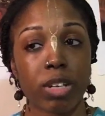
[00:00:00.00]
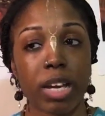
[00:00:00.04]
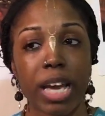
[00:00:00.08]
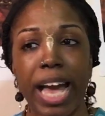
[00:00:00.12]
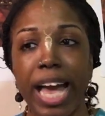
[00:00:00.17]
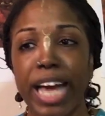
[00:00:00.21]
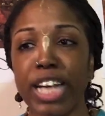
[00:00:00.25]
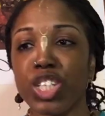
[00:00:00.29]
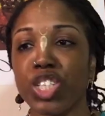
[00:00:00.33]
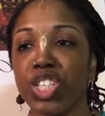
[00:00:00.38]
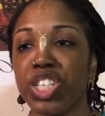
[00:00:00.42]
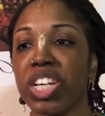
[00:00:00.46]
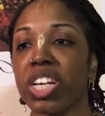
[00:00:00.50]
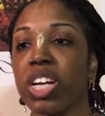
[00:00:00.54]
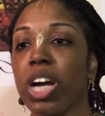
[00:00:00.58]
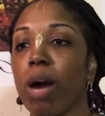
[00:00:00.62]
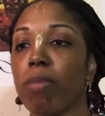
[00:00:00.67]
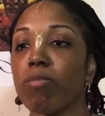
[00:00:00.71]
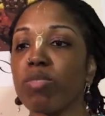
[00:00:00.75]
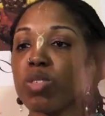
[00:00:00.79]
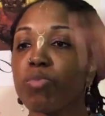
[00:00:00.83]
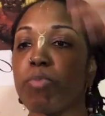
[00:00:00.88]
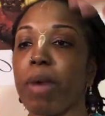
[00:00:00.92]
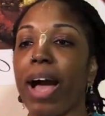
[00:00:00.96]
And she
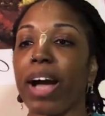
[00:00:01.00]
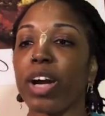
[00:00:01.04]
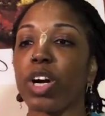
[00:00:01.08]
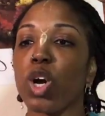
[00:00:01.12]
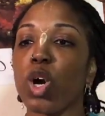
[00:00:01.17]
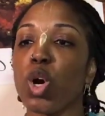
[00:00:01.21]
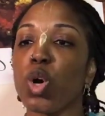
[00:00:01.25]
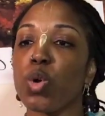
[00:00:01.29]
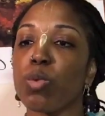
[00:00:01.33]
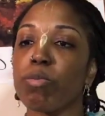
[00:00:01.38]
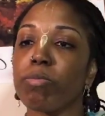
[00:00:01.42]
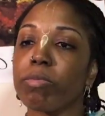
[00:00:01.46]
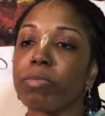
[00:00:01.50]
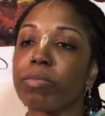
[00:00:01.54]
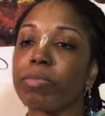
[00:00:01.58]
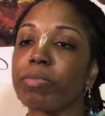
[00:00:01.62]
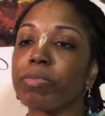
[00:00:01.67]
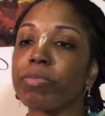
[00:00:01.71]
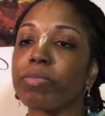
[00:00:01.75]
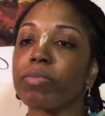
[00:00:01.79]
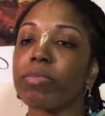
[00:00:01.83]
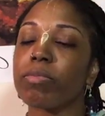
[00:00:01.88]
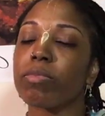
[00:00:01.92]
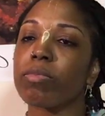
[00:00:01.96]
comes back home,
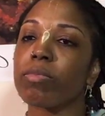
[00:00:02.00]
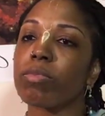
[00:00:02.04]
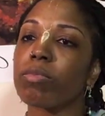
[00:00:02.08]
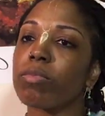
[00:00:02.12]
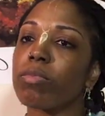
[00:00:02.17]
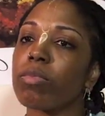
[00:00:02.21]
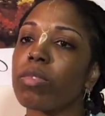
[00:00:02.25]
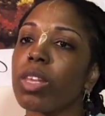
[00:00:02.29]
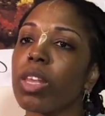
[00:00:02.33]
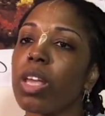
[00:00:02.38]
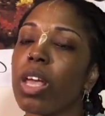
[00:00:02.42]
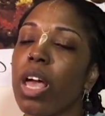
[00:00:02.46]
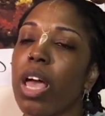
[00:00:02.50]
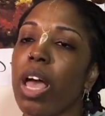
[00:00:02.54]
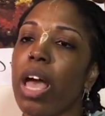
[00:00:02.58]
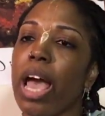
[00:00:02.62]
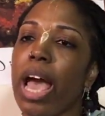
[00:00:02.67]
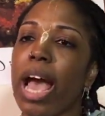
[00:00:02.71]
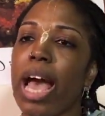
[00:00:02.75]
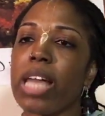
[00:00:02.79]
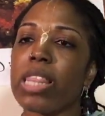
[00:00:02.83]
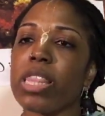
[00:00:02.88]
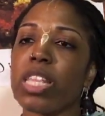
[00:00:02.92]
and